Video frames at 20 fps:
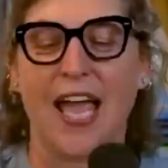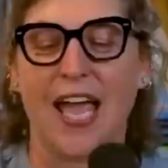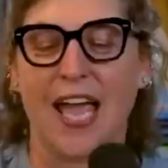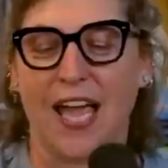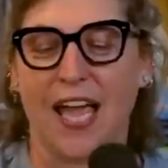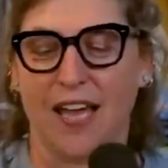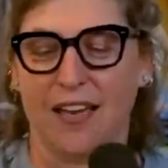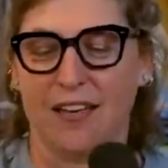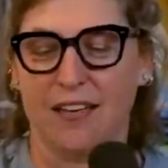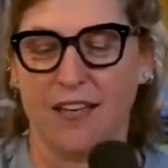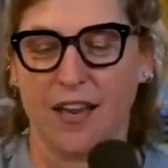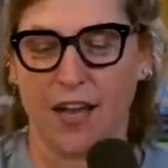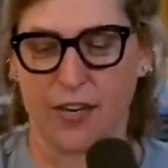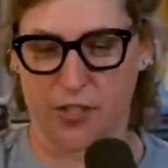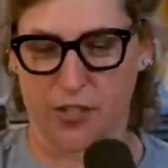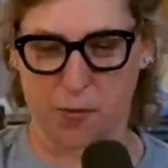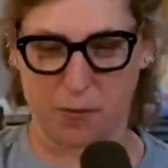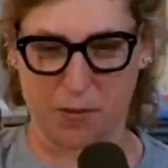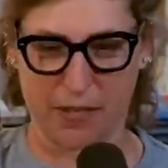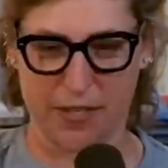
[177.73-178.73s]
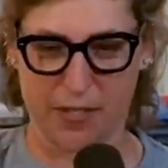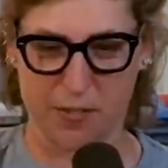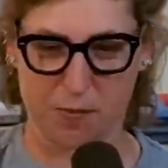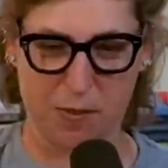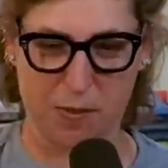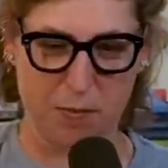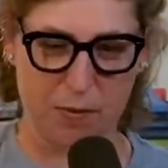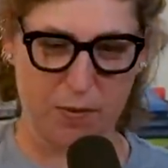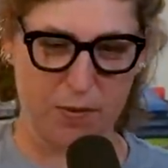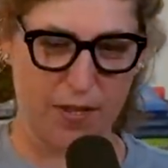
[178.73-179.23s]
and not just because
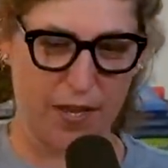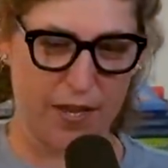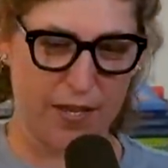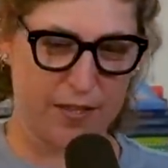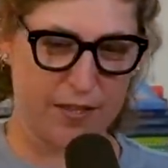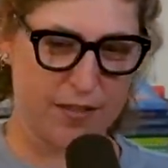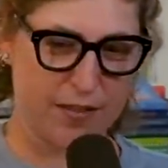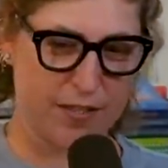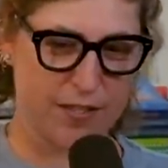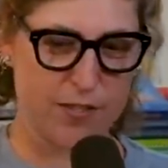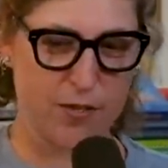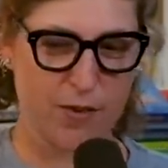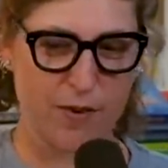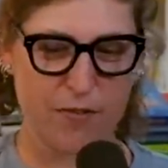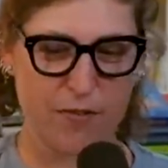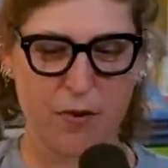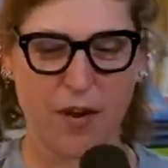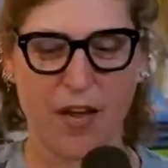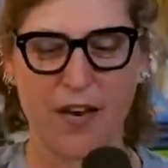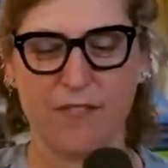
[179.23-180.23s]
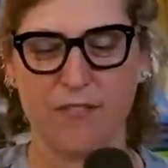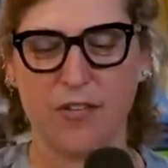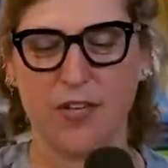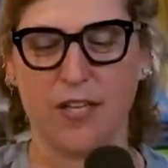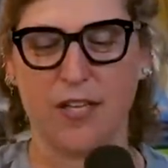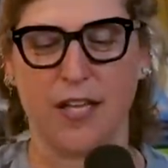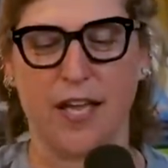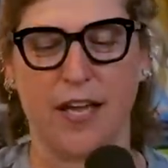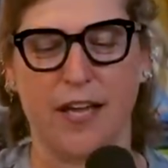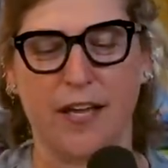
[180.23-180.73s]
people are like the two of you kind of
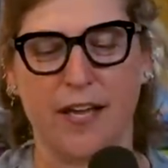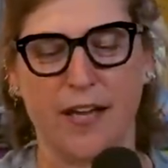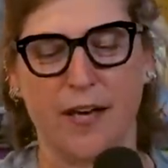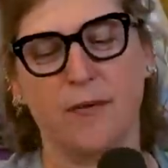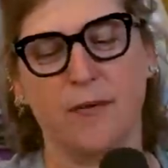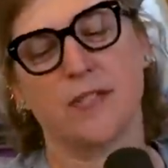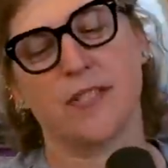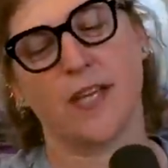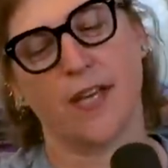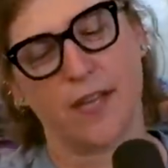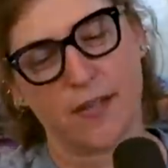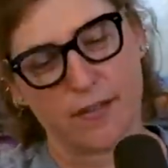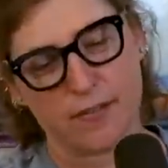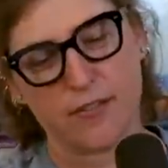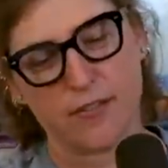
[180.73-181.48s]
look alike and i was like